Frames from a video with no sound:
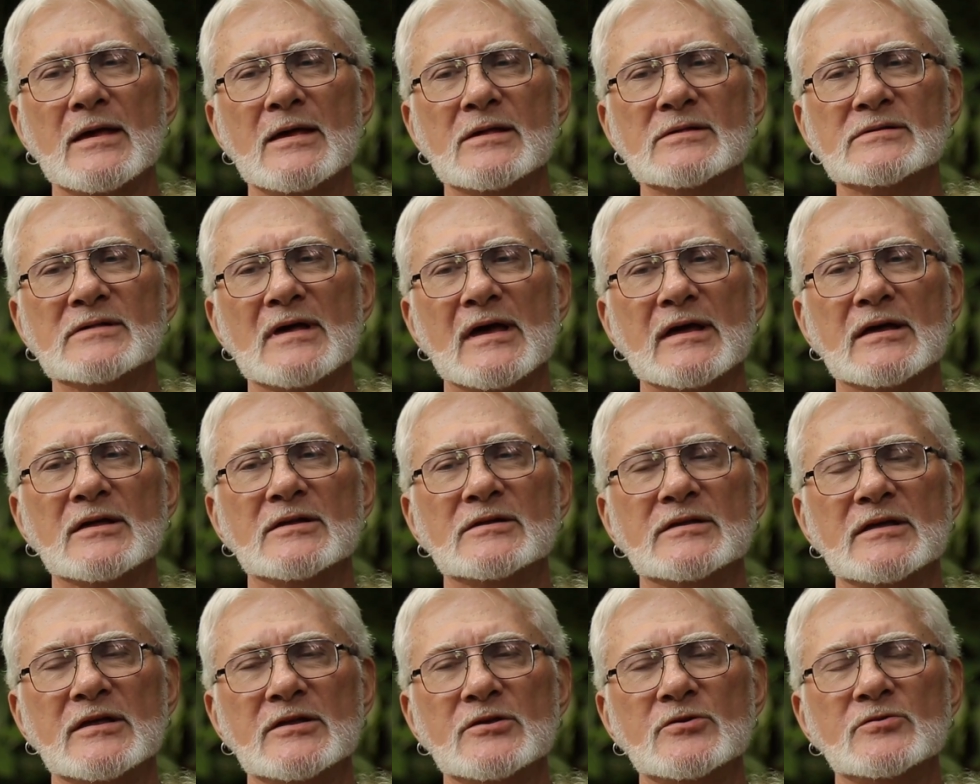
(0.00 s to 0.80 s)
as I
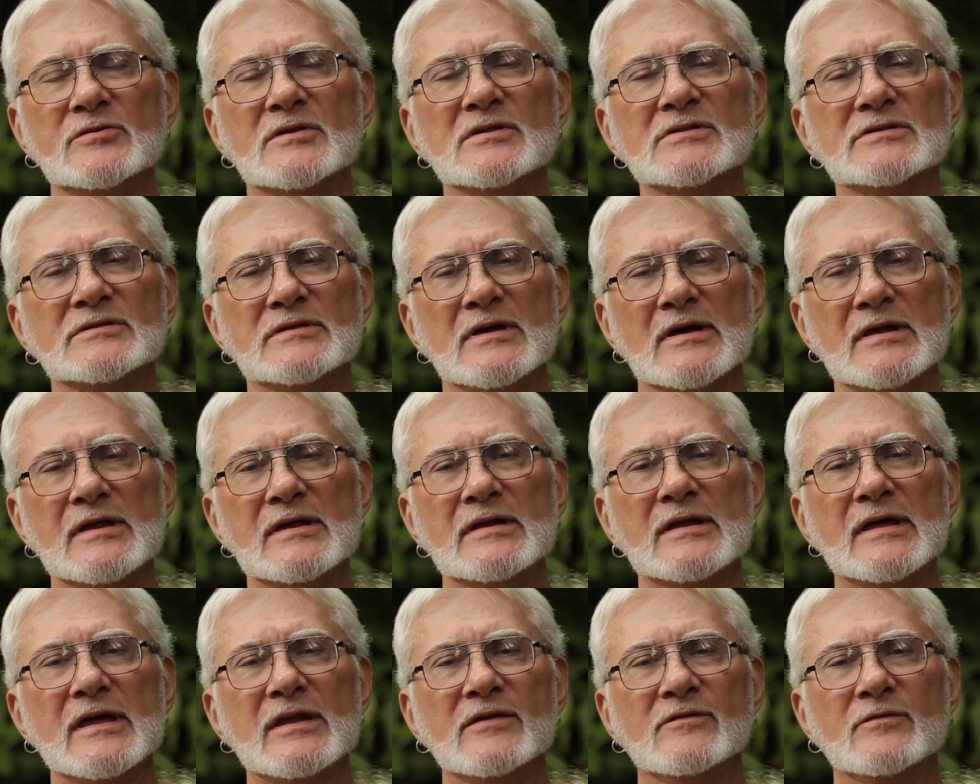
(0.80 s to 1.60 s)
continued to
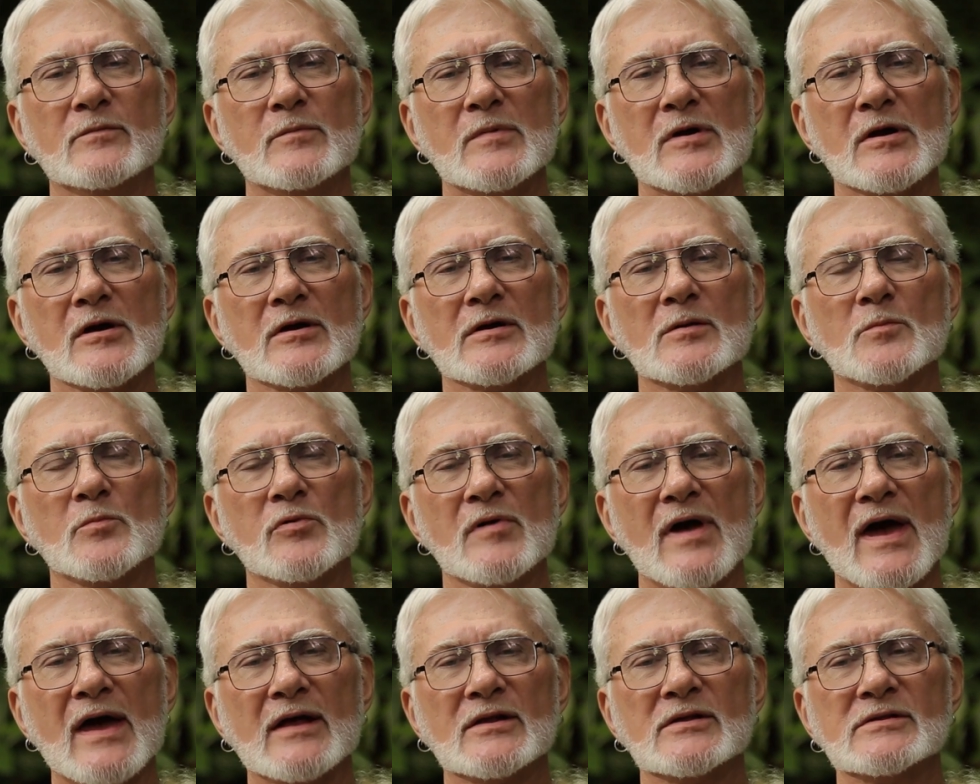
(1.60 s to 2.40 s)
study Native American
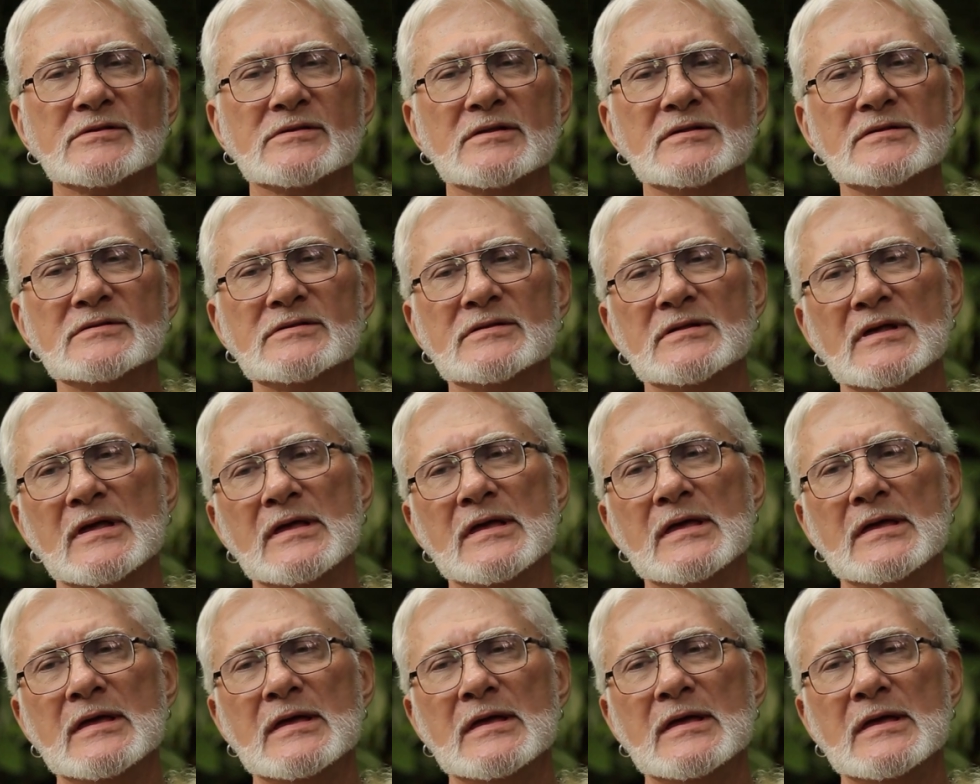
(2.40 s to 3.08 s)
practices